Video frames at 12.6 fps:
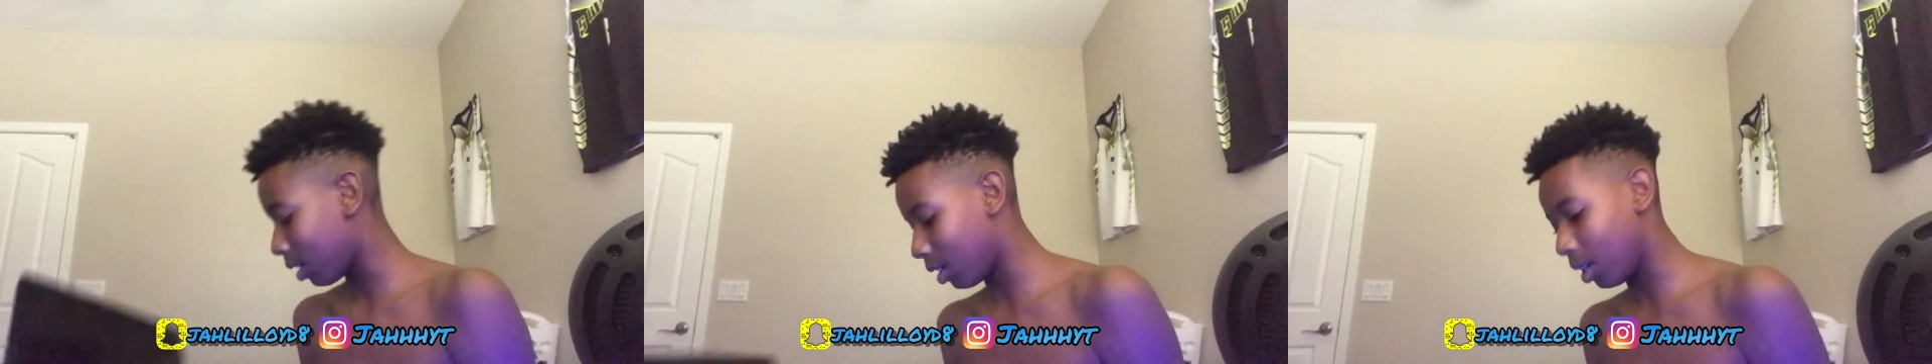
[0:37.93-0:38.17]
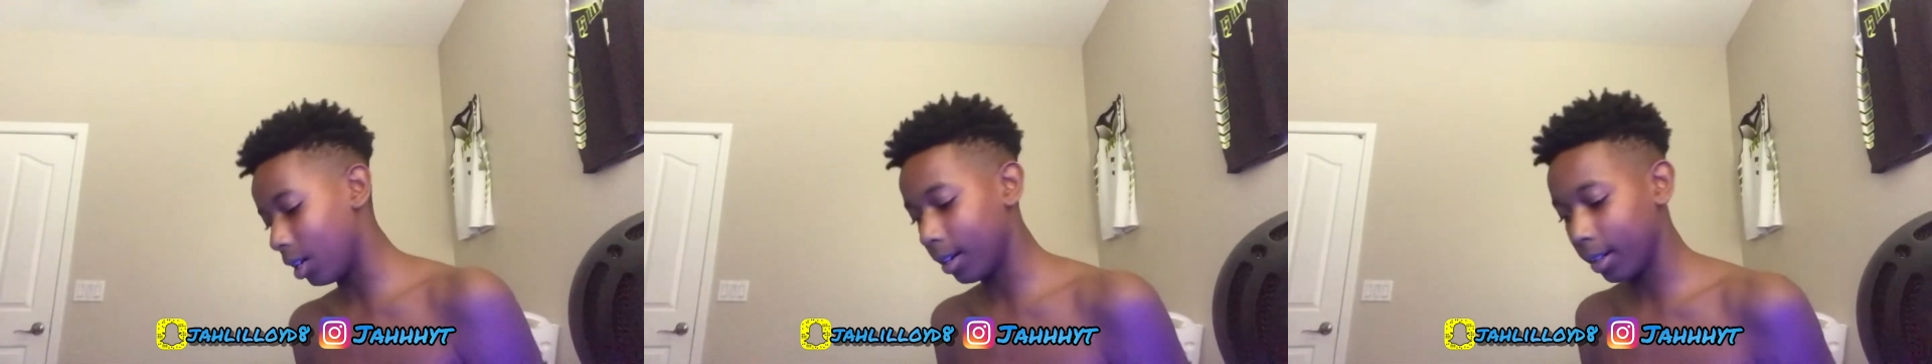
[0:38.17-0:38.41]

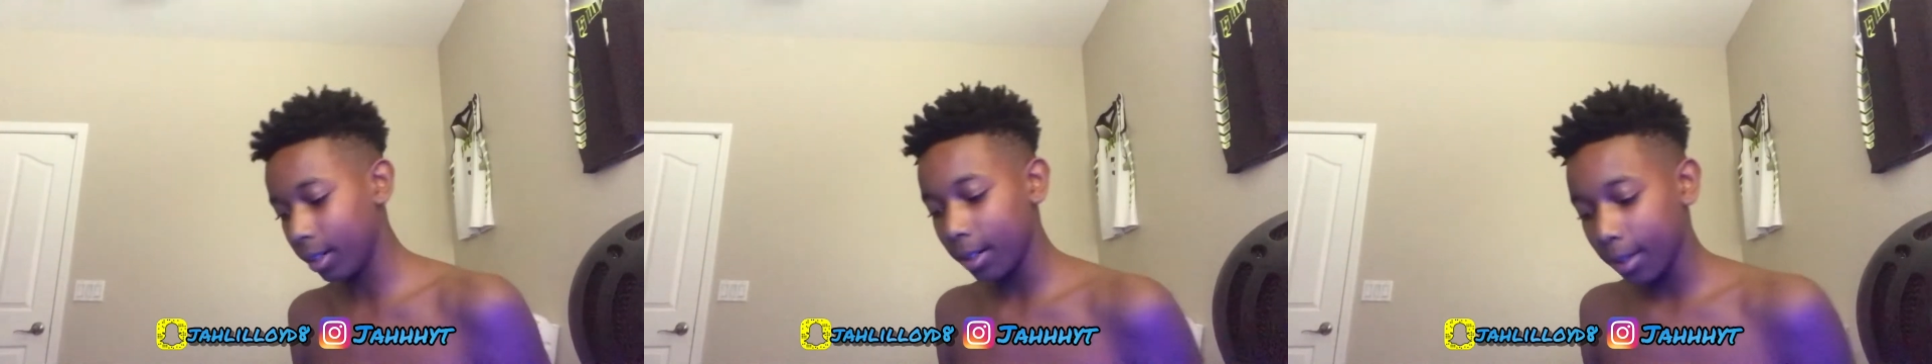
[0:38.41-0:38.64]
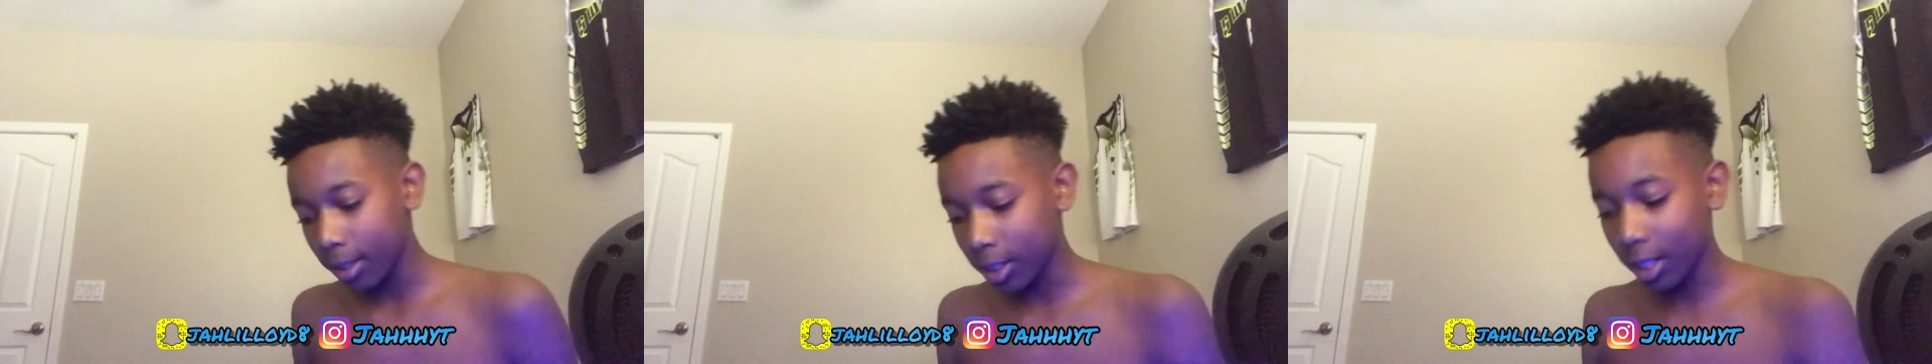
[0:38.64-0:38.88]
Uh,
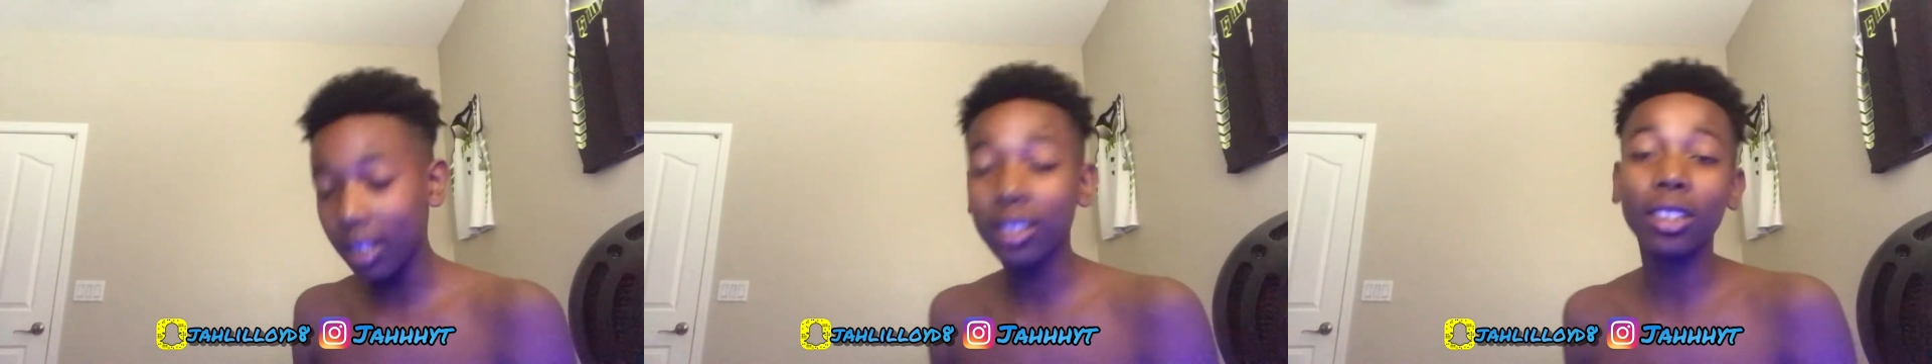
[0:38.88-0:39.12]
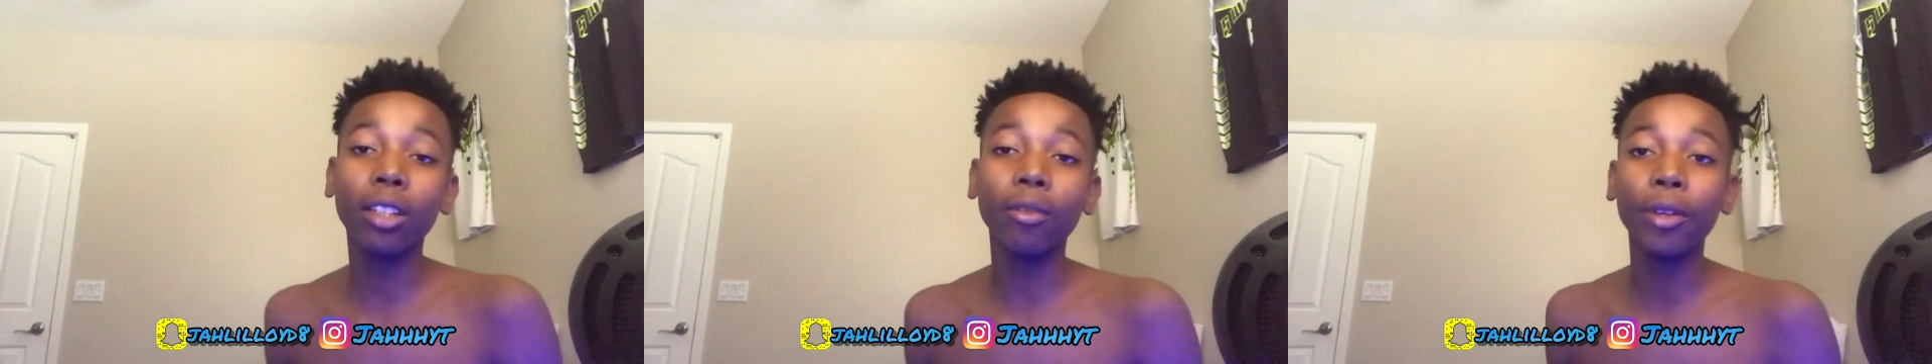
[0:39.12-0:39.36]
she didn't
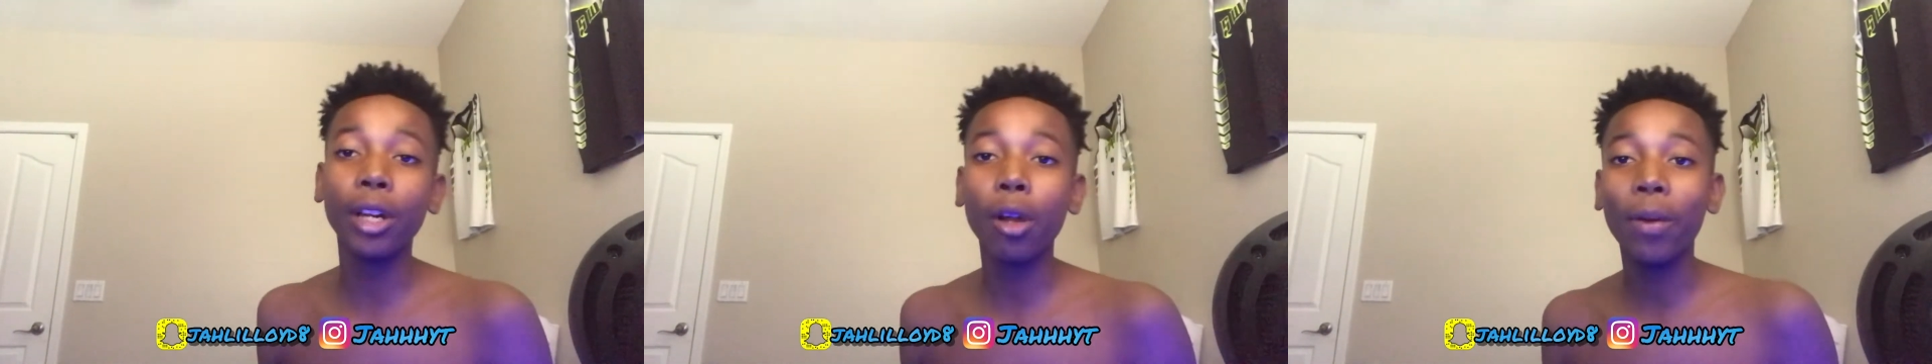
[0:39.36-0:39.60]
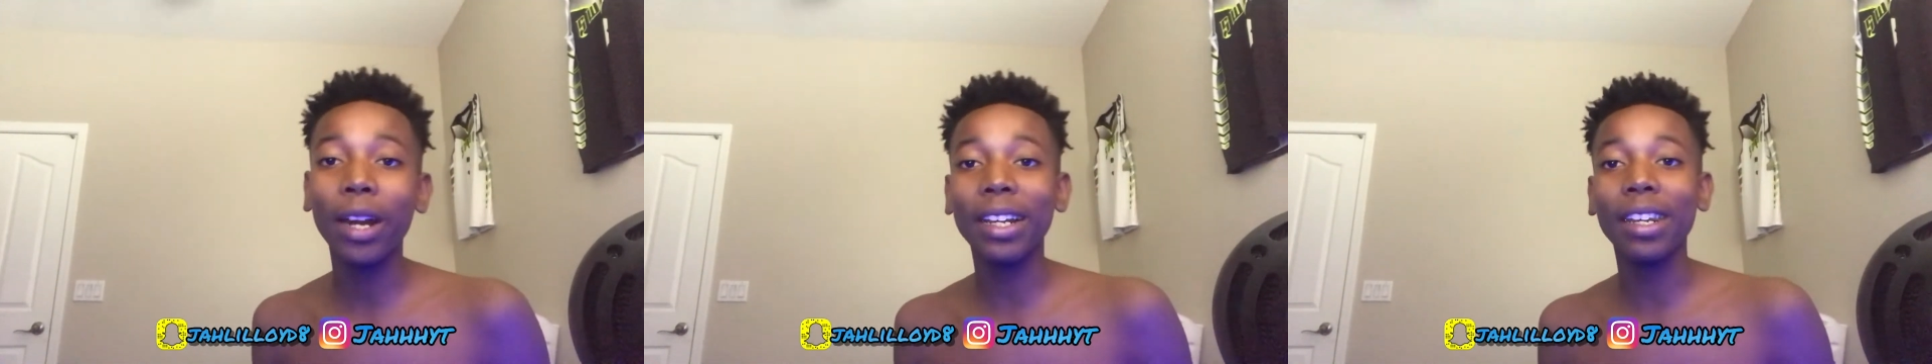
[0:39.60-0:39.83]
see the video
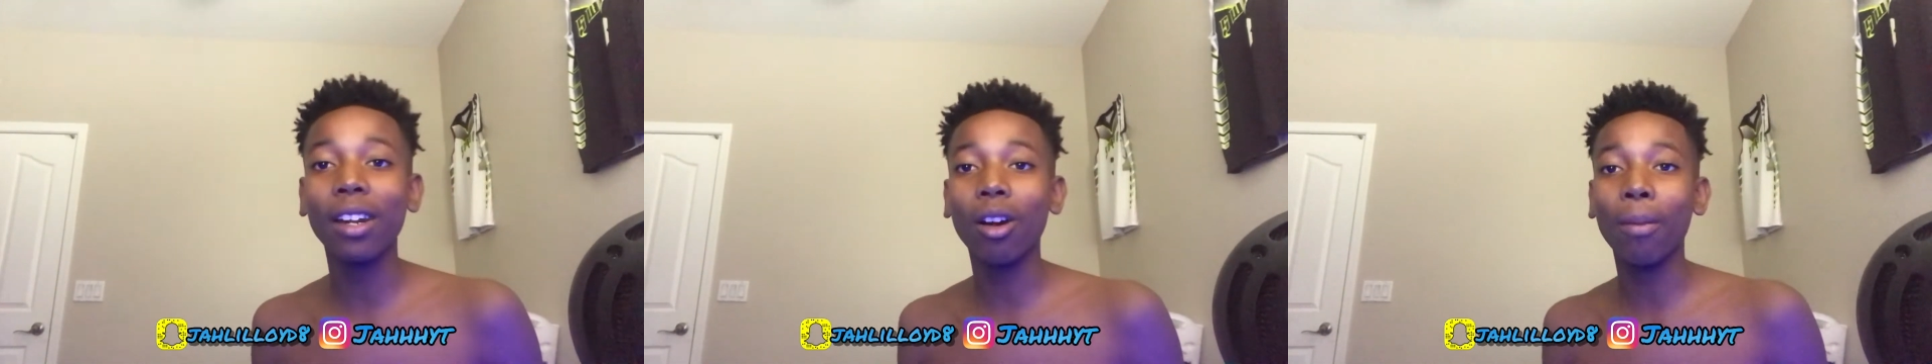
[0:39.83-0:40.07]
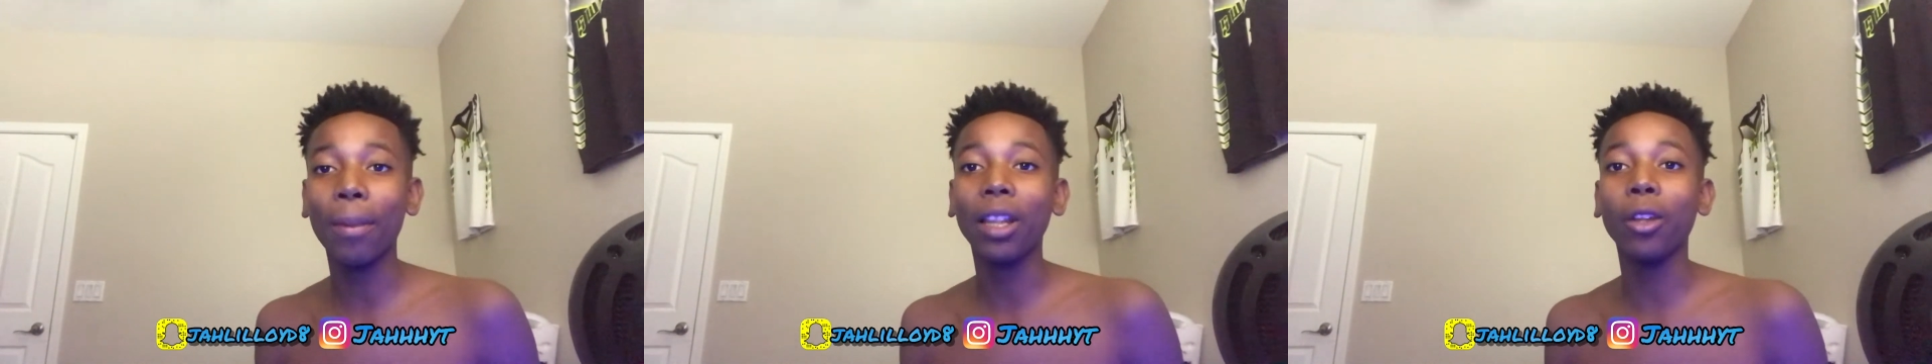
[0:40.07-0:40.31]
when I did it
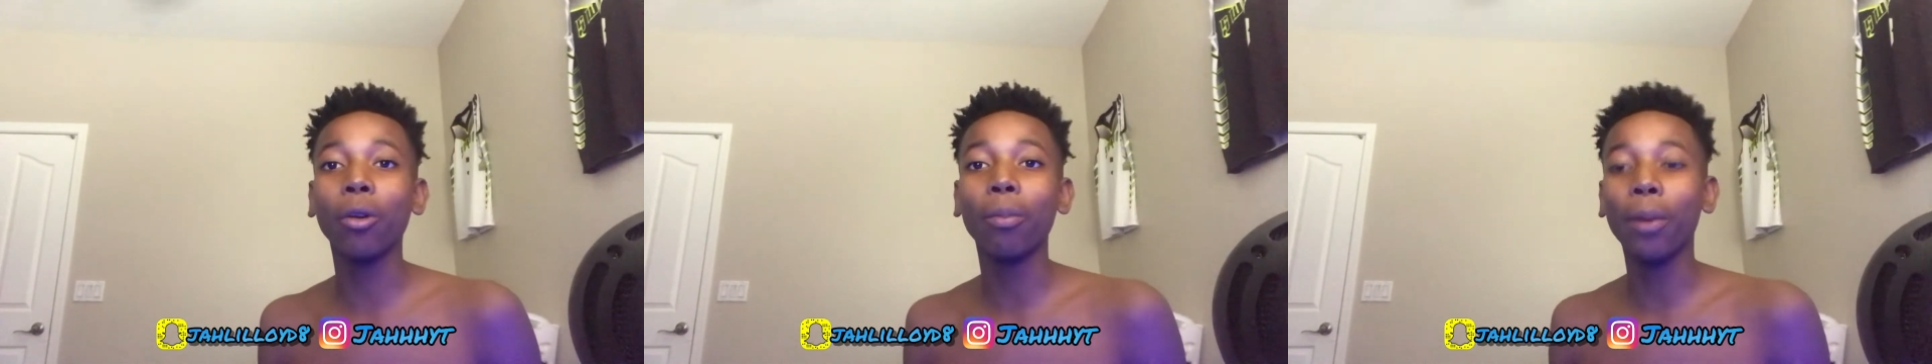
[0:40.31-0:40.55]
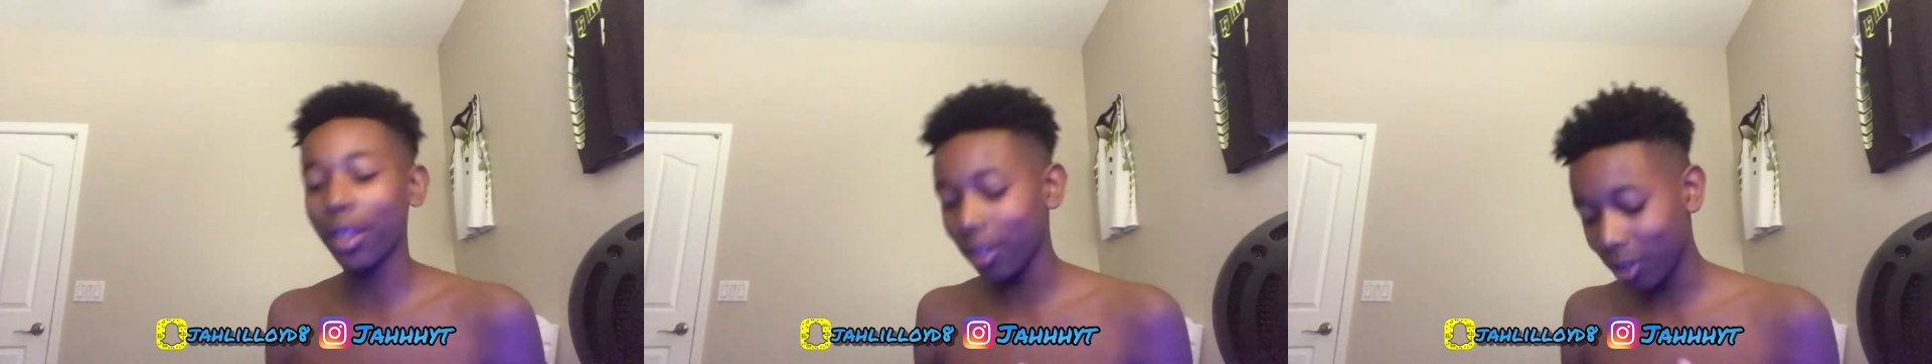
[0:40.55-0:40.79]
on my little brother,